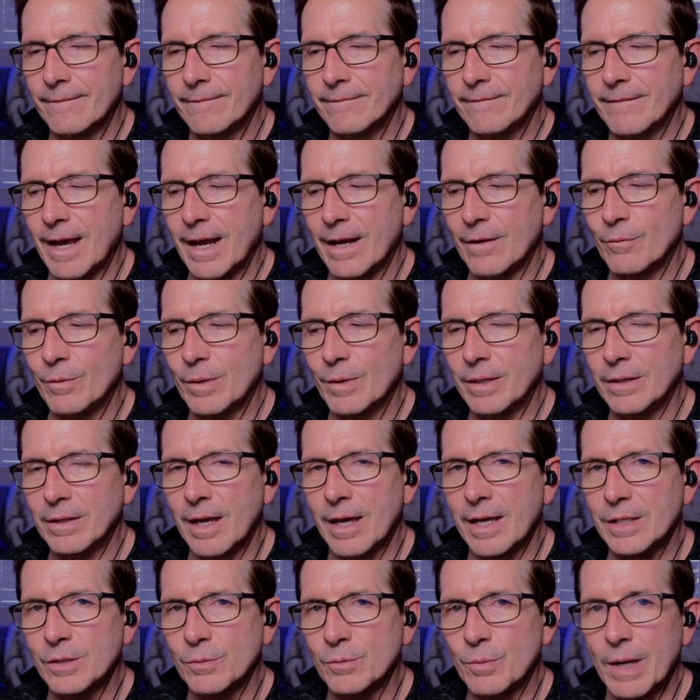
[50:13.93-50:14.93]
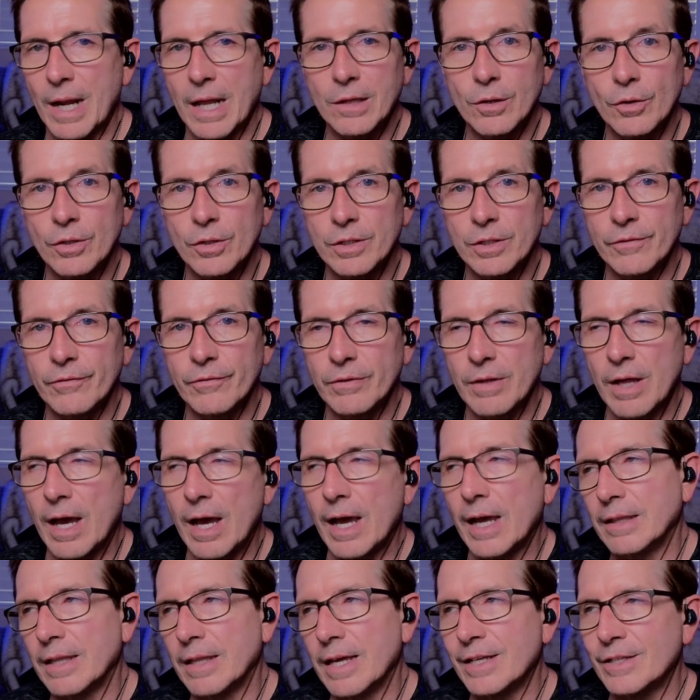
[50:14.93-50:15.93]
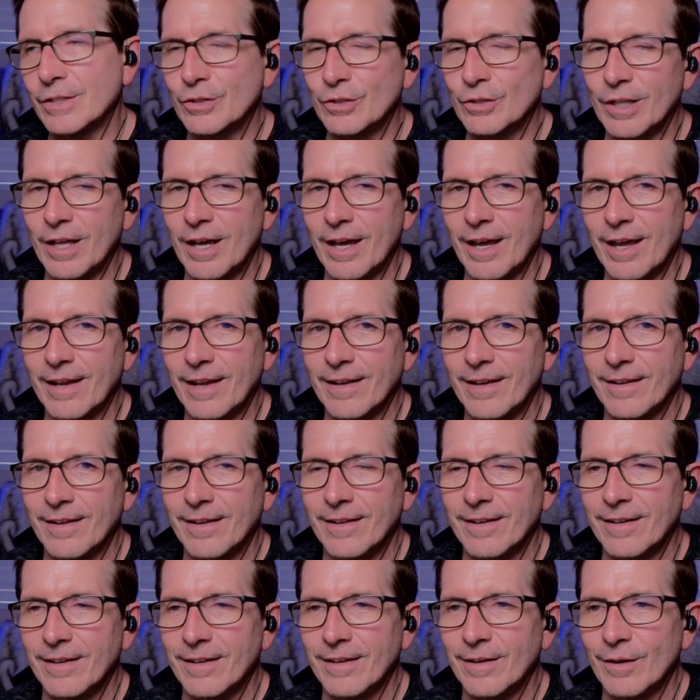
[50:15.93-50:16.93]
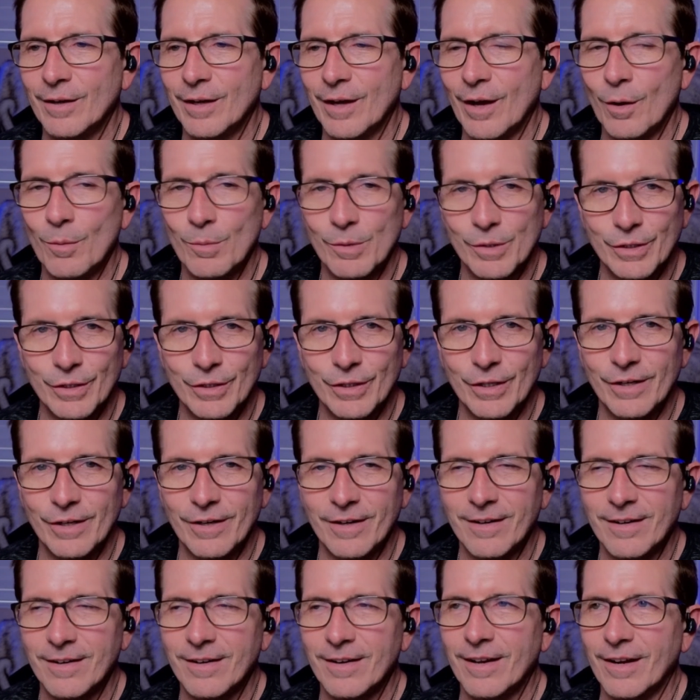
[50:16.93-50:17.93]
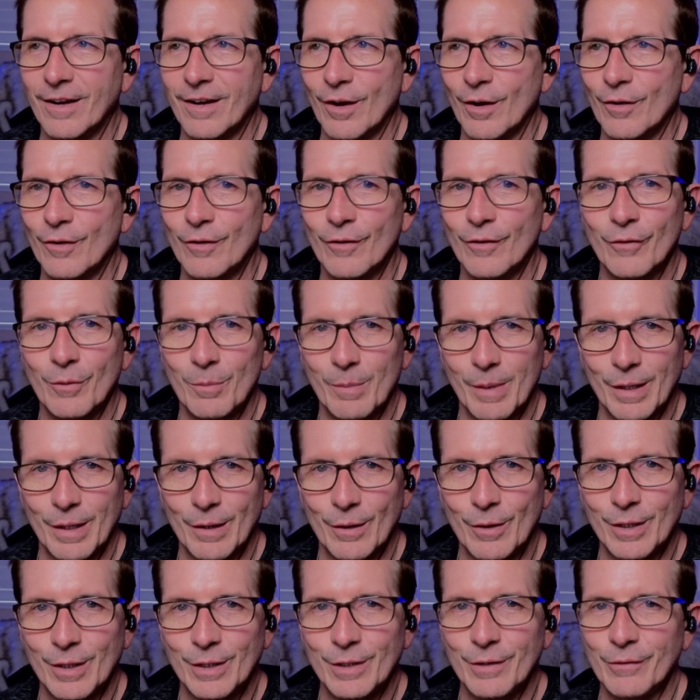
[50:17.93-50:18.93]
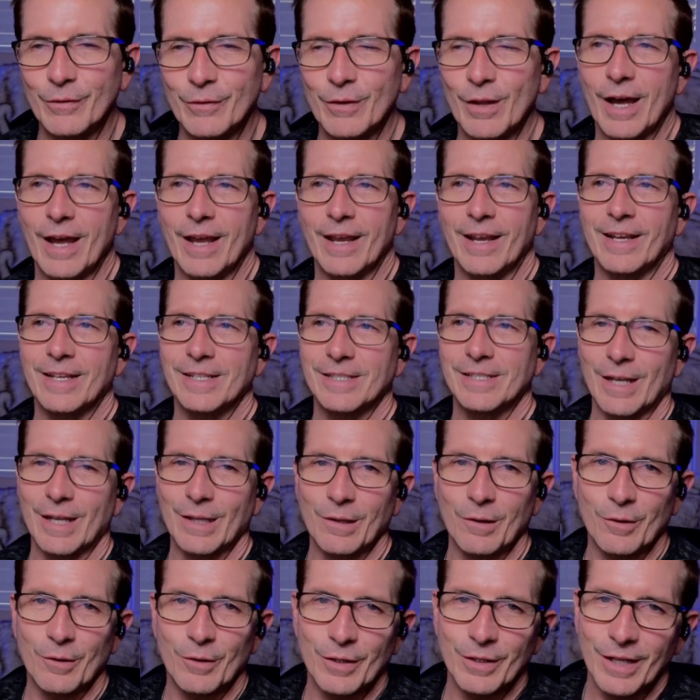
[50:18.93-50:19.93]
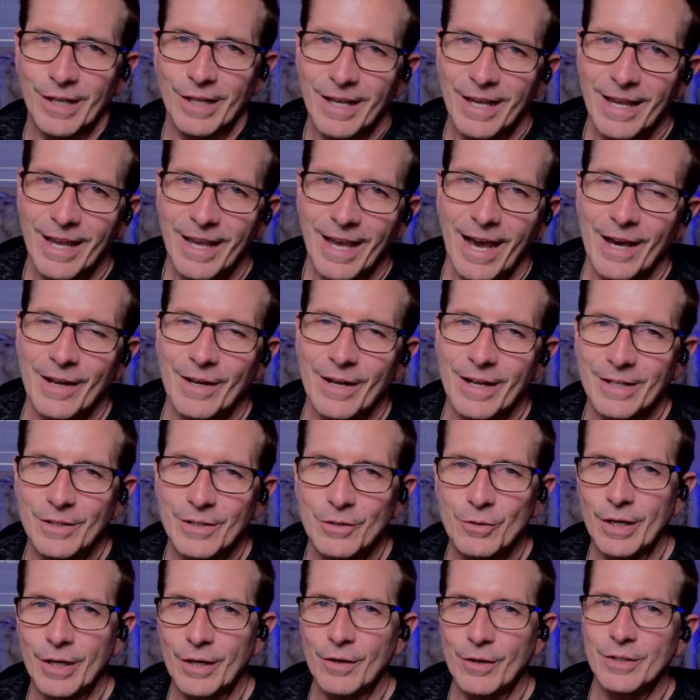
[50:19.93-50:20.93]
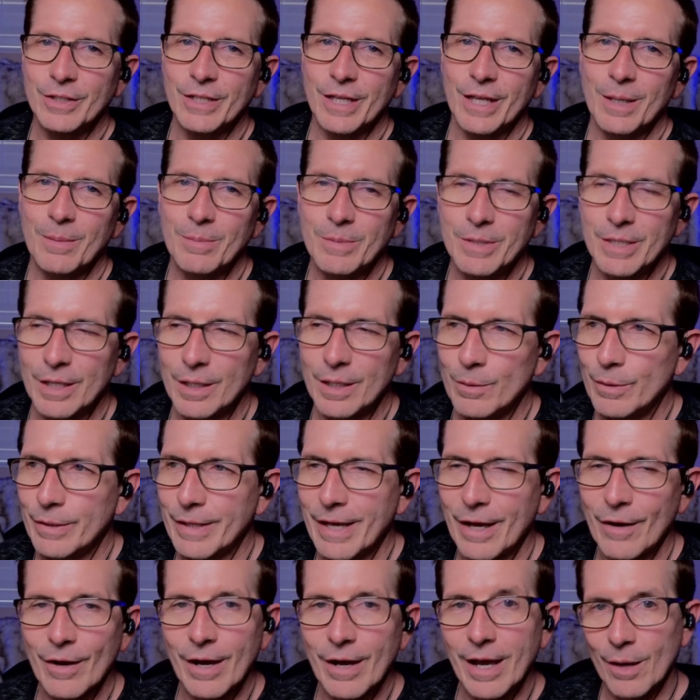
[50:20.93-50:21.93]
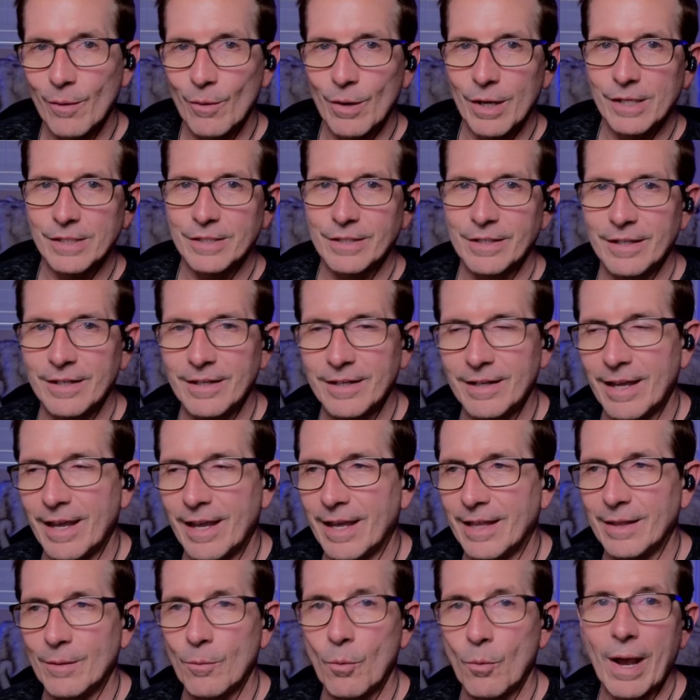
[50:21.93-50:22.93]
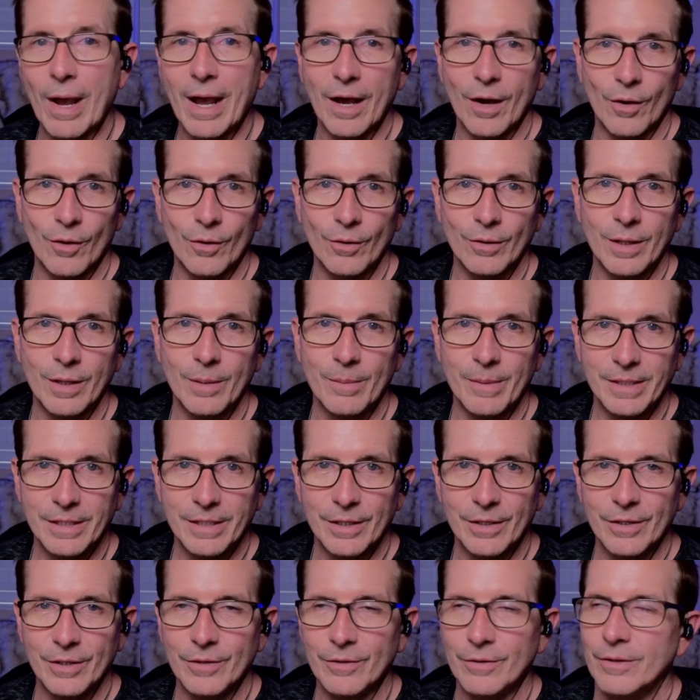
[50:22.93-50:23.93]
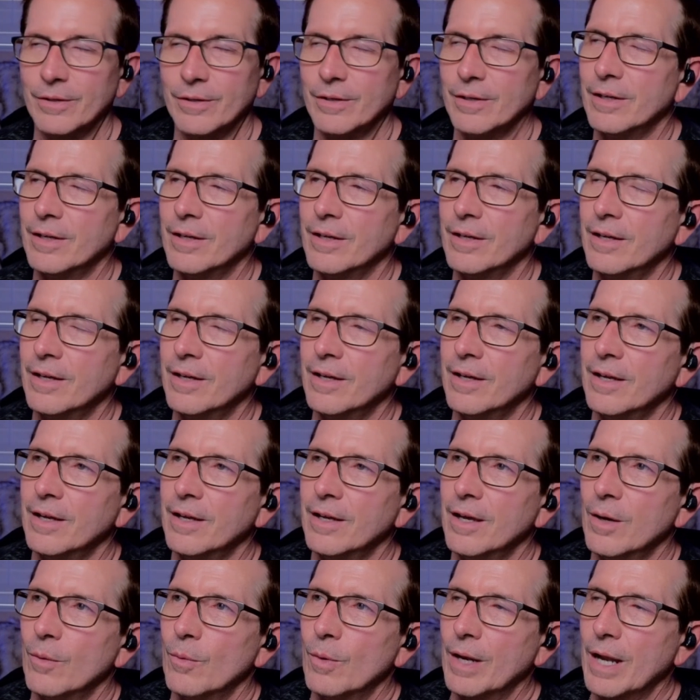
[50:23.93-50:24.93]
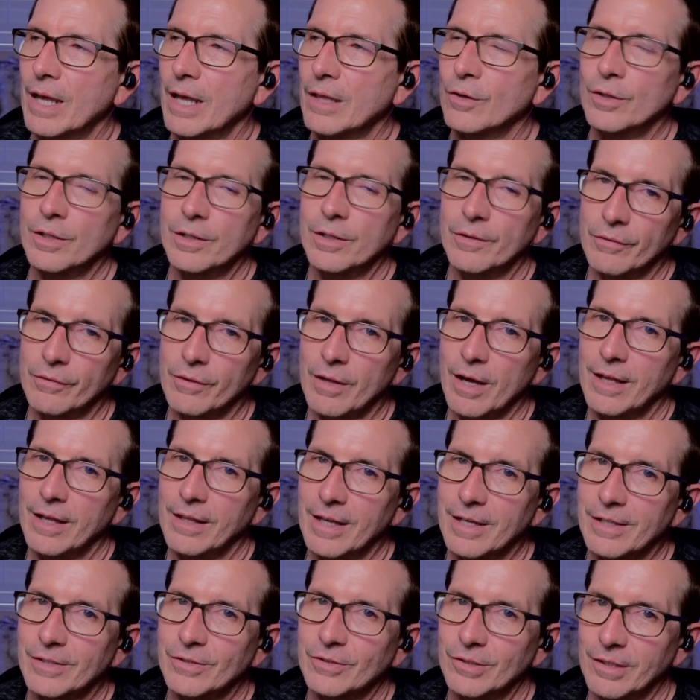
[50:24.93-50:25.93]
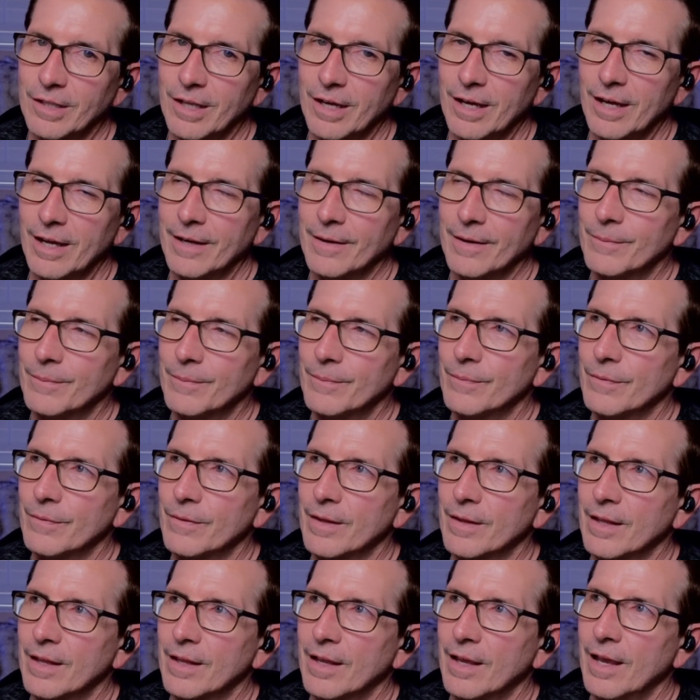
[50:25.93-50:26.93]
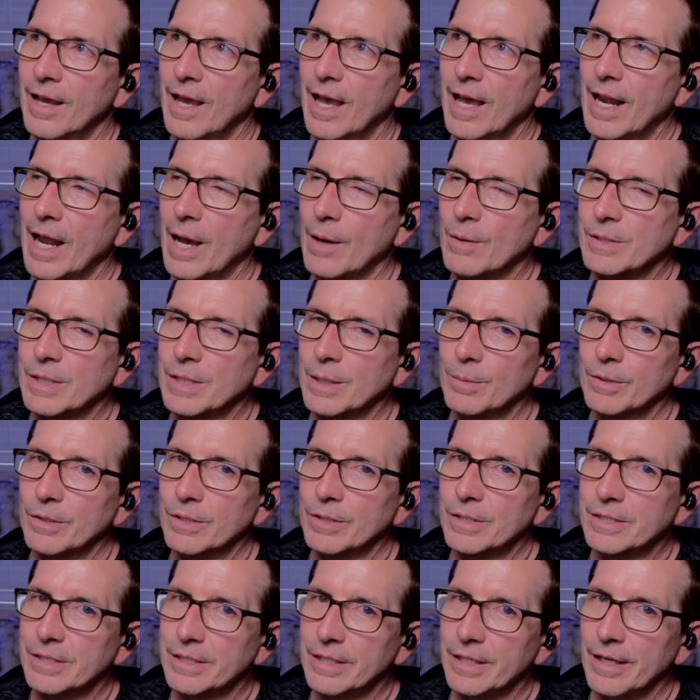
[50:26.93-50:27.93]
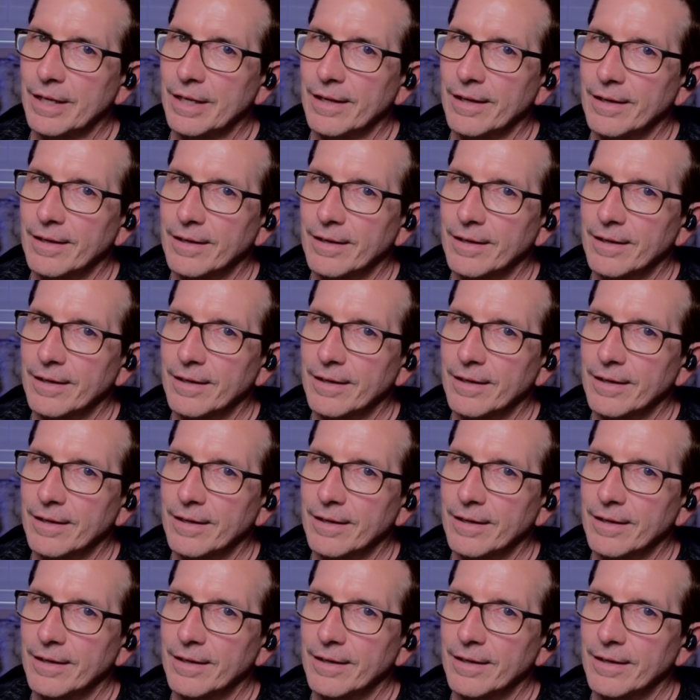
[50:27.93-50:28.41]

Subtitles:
I realized when I learned to fly last July, almost a year ago, for me learning to fly, because I learned how to trigger DMT without ayahuasca. And wow, let me tell you, when I learned to fly last July and I was able to see